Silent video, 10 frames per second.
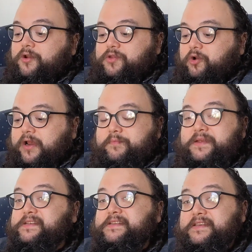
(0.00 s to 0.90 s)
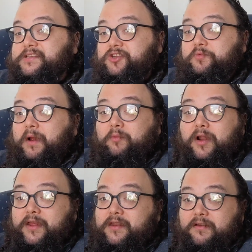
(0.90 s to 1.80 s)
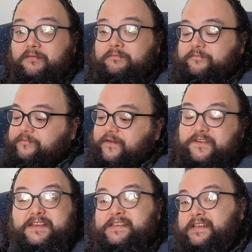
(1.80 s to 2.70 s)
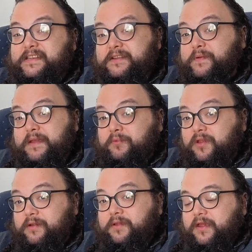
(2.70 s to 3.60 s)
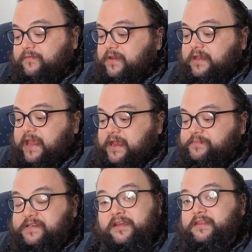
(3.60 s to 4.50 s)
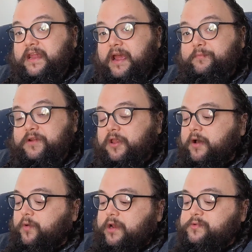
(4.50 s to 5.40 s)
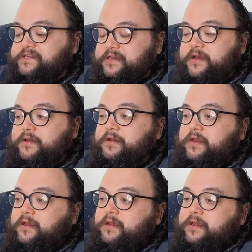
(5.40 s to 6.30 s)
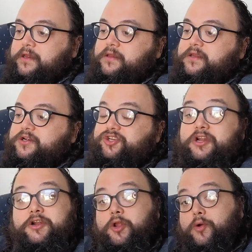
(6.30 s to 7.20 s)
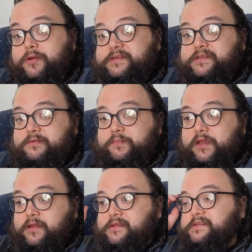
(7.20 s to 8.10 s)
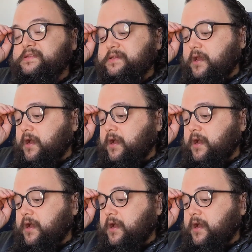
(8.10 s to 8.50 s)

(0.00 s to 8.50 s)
during a busy season, you might run into 50, 60 people at a given campsite. That happened a lot when I was in the Shenandoahs, because